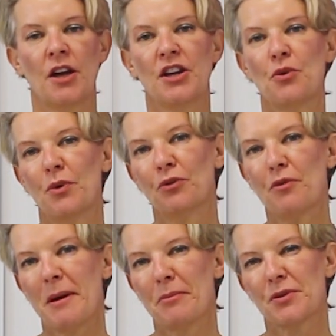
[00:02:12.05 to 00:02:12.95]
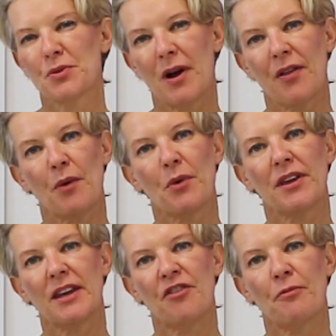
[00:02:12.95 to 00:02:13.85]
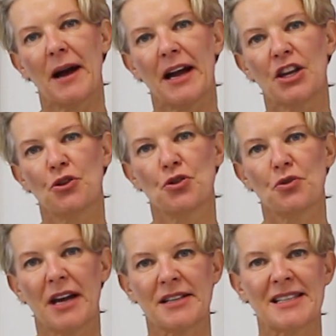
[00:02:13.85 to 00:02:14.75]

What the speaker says: You will remember as well that with a gift bag you do get a